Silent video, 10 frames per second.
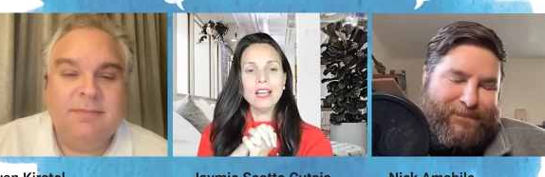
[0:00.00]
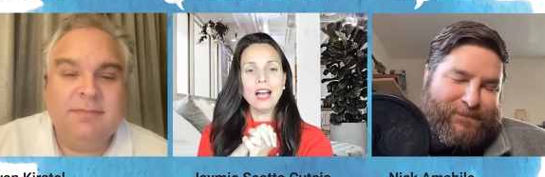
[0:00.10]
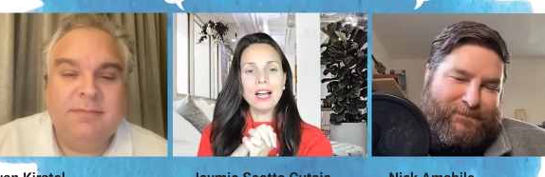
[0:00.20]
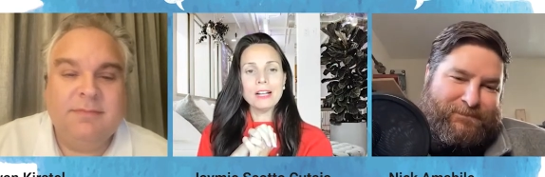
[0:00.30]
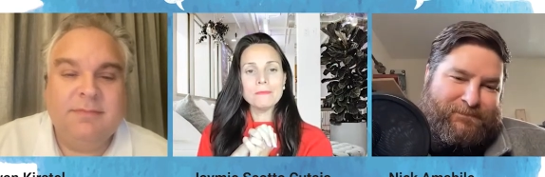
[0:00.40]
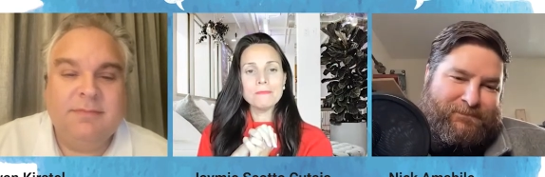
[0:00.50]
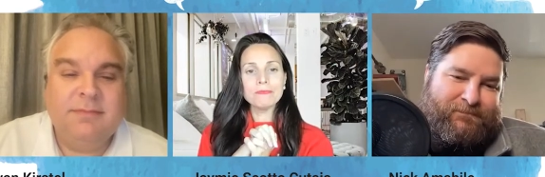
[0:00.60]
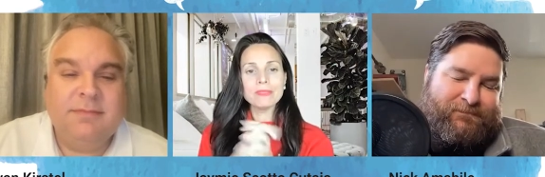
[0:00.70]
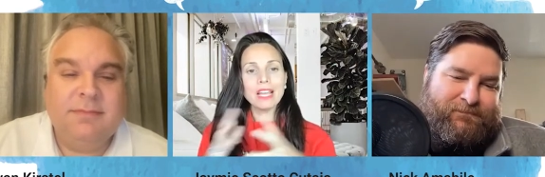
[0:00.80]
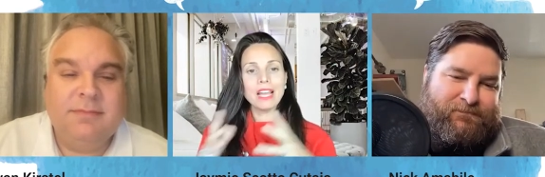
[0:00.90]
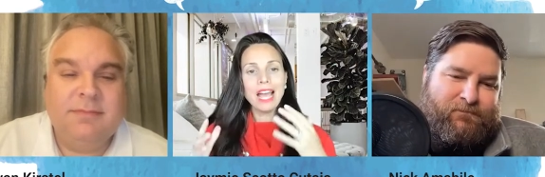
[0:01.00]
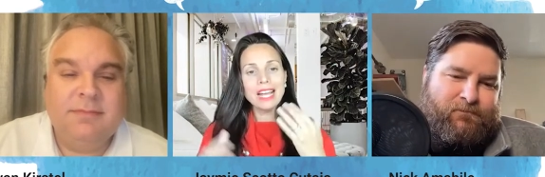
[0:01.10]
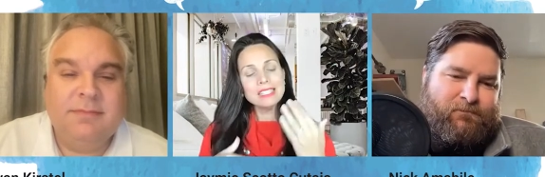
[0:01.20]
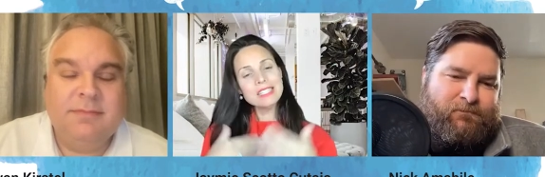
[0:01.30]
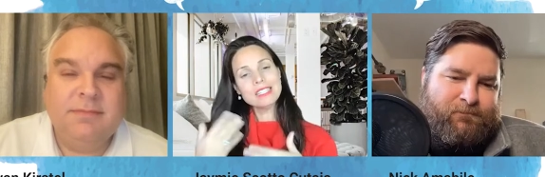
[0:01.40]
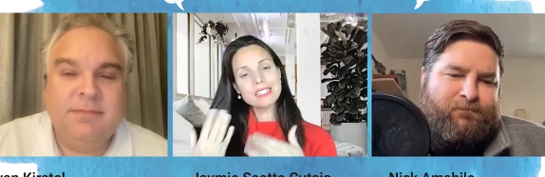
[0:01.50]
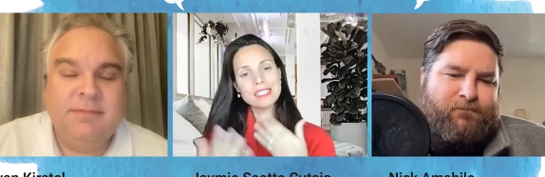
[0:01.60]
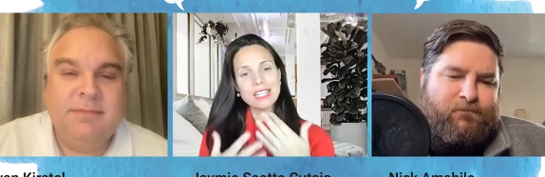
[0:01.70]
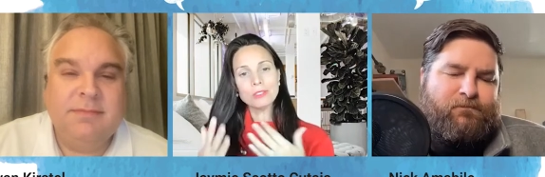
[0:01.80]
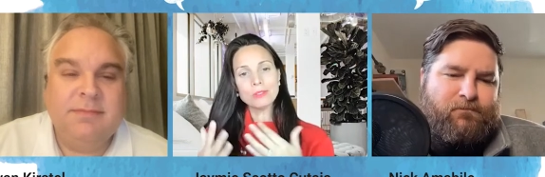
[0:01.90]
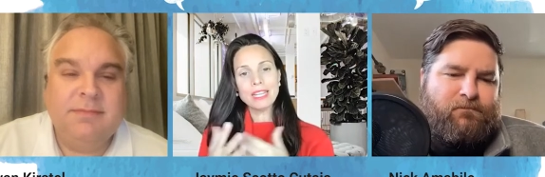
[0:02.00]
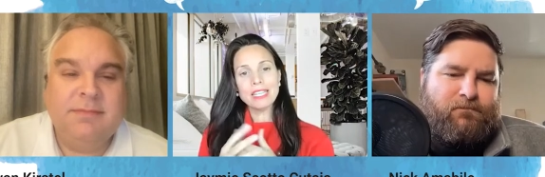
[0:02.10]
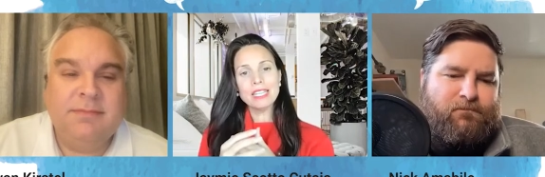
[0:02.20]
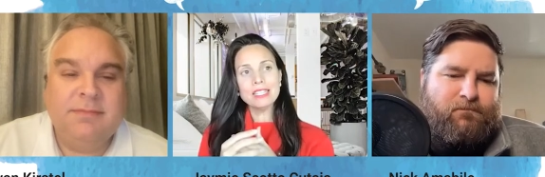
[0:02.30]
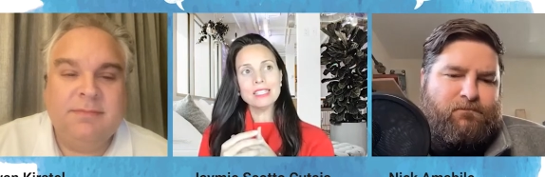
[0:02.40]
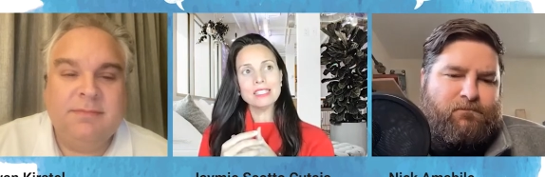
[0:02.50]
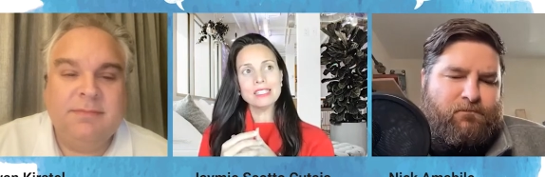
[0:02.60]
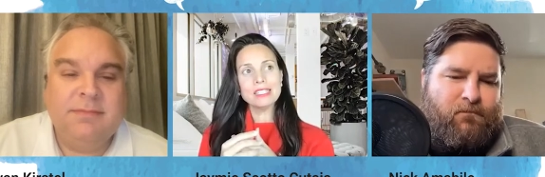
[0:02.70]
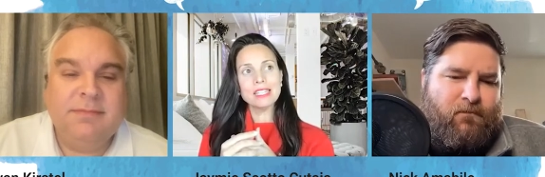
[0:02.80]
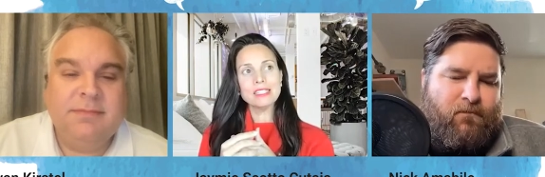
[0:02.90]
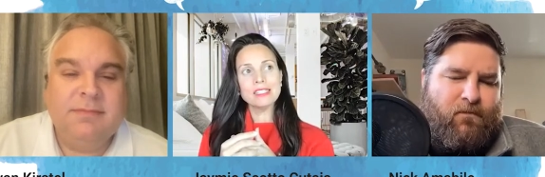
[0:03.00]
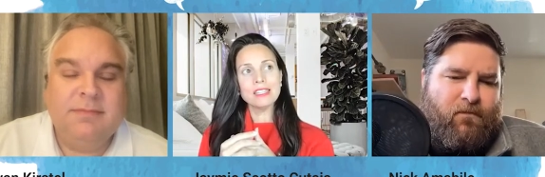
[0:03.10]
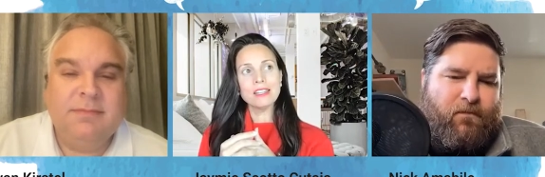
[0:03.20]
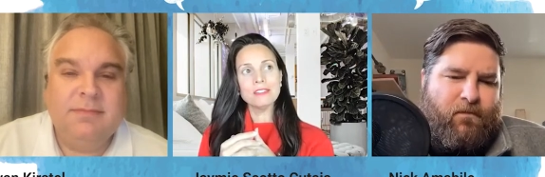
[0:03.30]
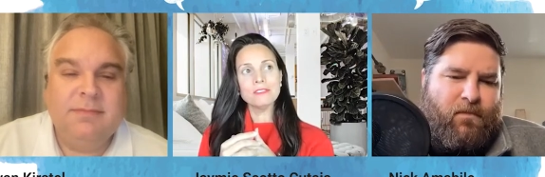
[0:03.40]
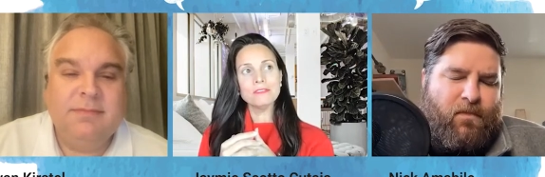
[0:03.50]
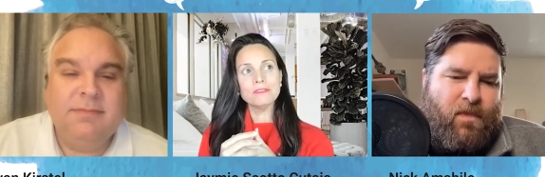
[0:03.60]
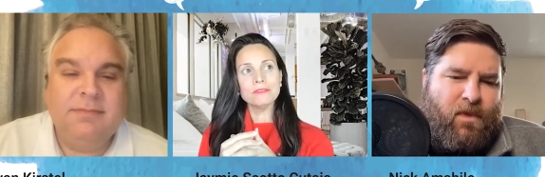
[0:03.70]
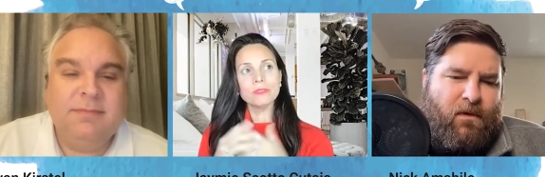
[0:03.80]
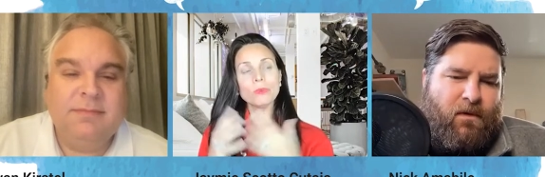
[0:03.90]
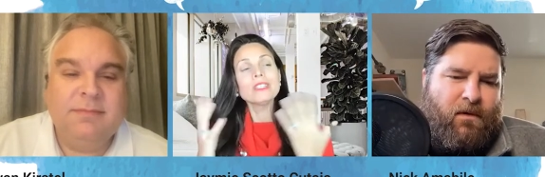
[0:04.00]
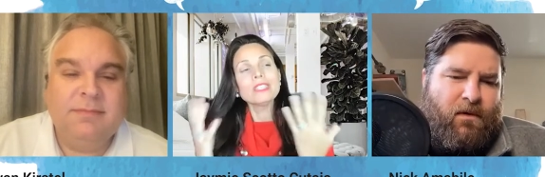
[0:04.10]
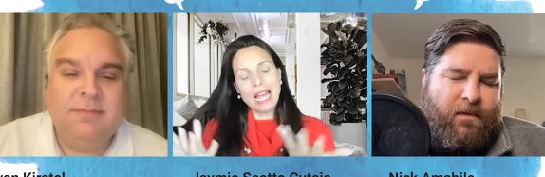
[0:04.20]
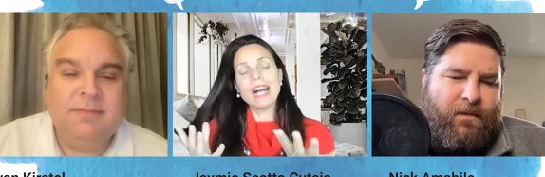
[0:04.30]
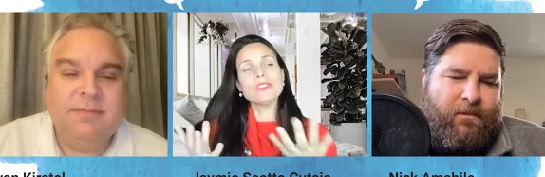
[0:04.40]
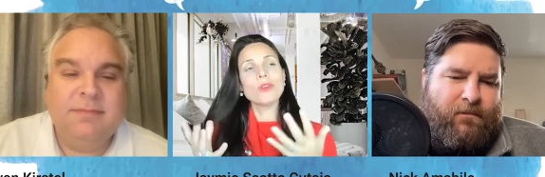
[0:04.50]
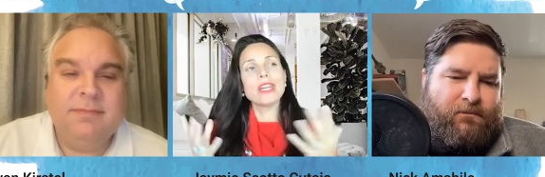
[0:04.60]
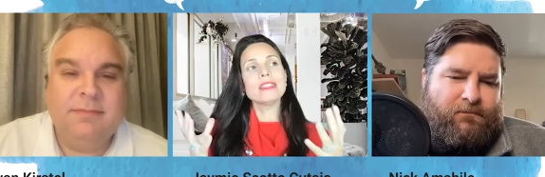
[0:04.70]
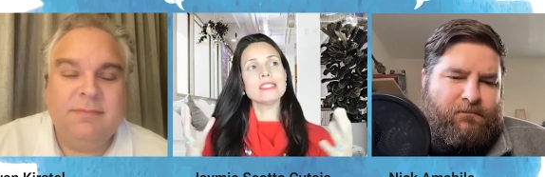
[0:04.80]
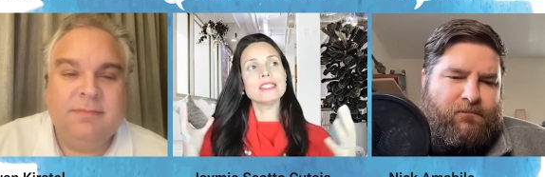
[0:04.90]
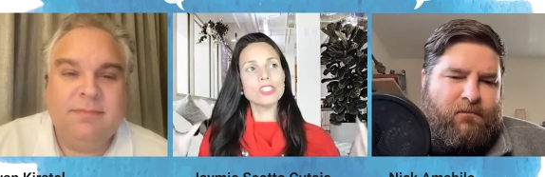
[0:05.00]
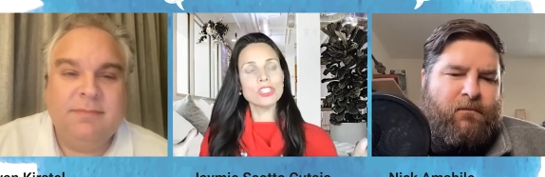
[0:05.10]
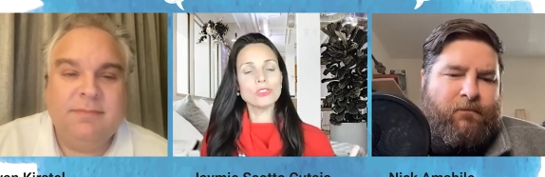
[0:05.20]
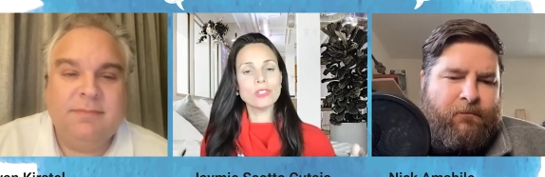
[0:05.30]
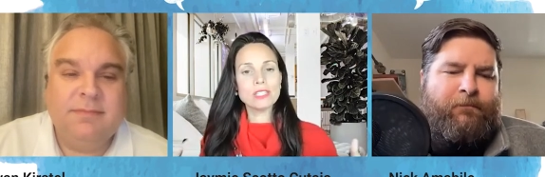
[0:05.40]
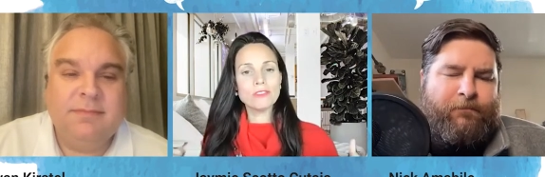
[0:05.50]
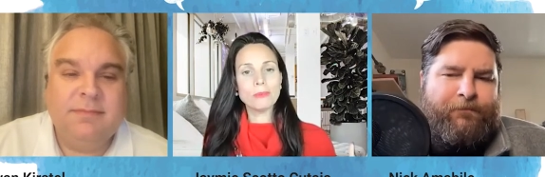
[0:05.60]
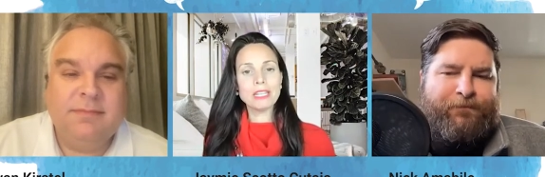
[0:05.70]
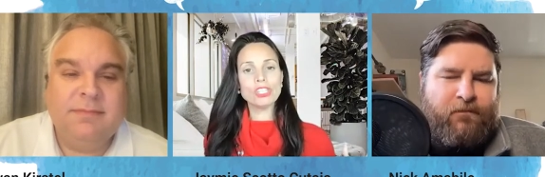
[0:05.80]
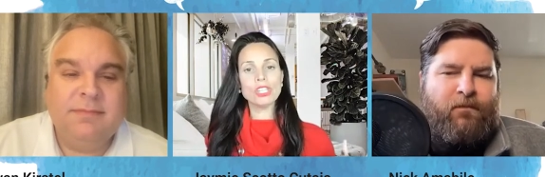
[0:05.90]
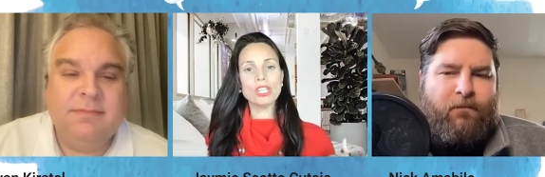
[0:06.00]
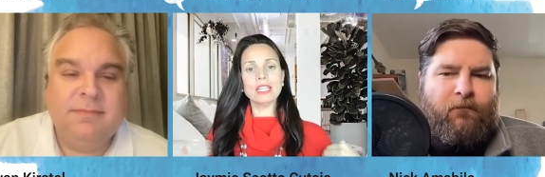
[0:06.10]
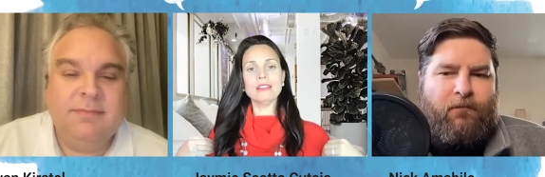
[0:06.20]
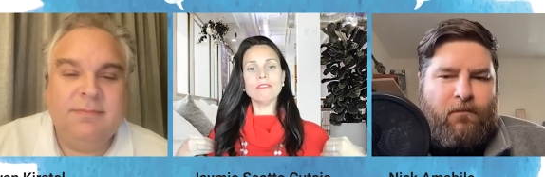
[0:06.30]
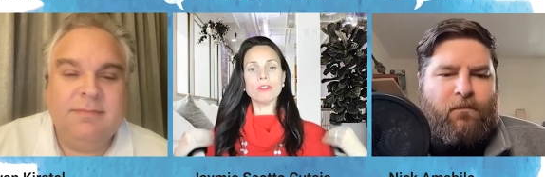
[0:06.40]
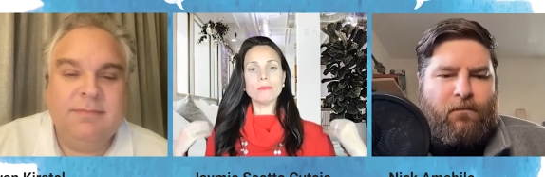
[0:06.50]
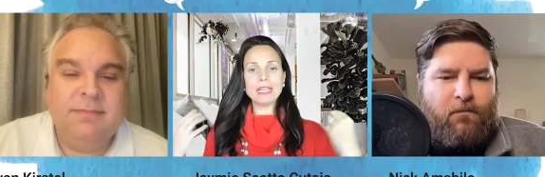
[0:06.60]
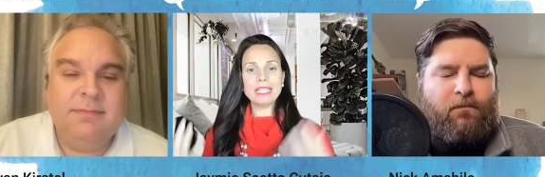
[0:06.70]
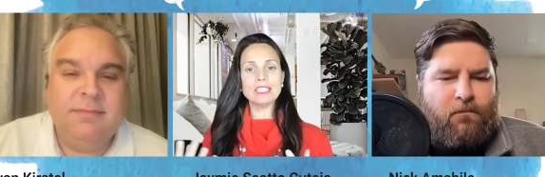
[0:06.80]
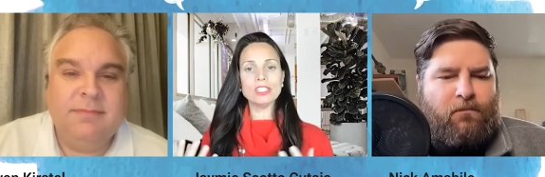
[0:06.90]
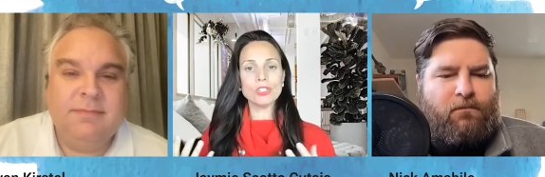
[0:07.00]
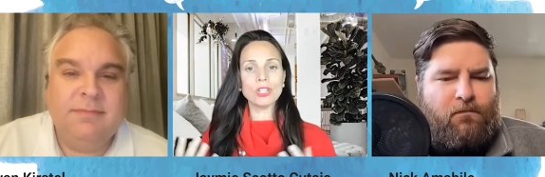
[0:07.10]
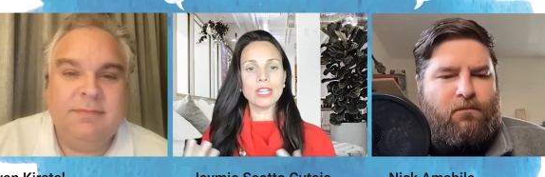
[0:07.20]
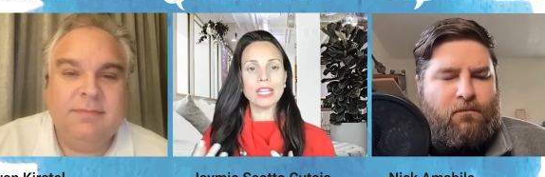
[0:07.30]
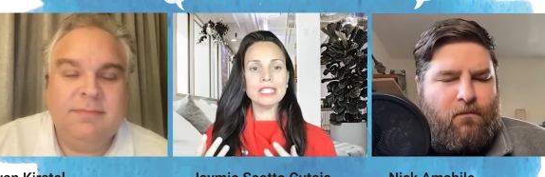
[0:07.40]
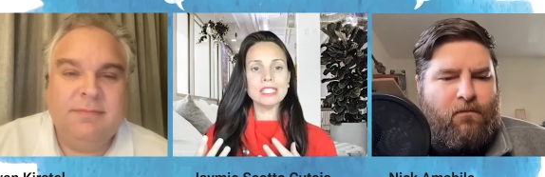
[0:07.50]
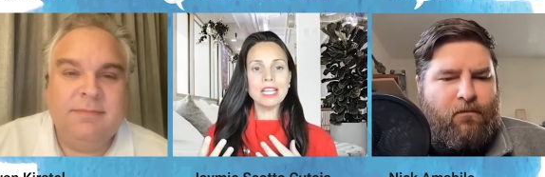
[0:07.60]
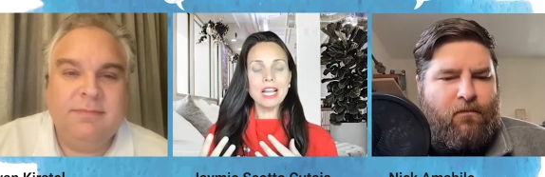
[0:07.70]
Speaker 1: Um, has it accelerated this sense of, well, it has, right? This digital transformation for many industries,